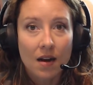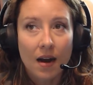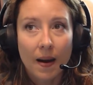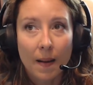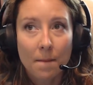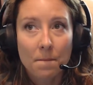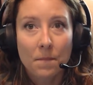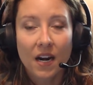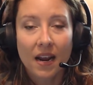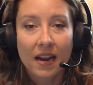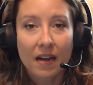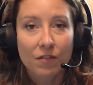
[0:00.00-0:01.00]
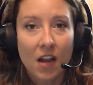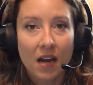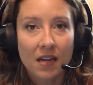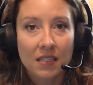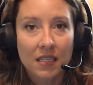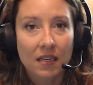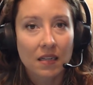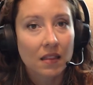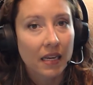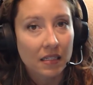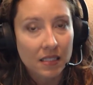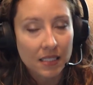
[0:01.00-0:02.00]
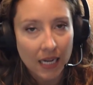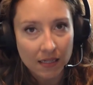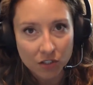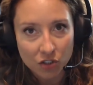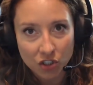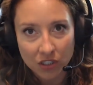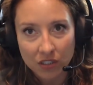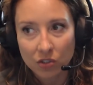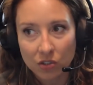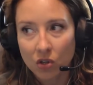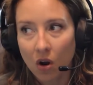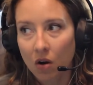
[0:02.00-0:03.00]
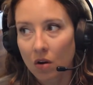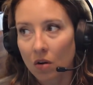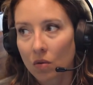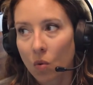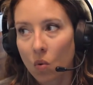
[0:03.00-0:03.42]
but I have not done like sausages or